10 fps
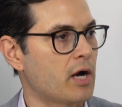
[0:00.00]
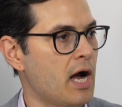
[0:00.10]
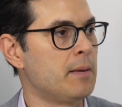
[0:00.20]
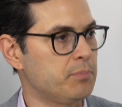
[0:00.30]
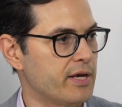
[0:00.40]

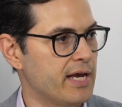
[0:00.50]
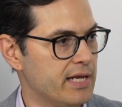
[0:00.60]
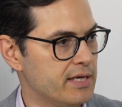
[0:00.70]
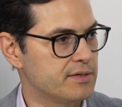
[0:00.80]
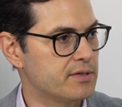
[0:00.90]

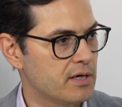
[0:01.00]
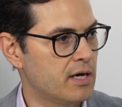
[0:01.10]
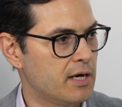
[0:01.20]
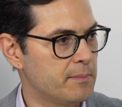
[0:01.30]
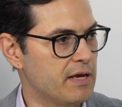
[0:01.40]
complicated
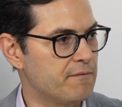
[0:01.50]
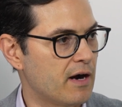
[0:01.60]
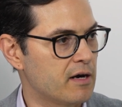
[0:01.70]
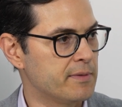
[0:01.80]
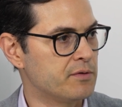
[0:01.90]

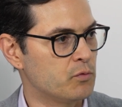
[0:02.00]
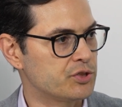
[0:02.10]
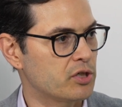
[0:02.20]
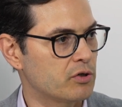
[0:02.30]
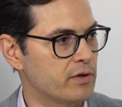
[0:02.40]
environment in
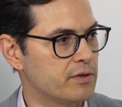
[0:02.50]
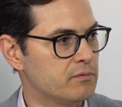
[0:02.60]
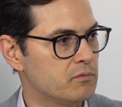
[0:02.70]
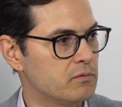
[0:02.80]
which our grid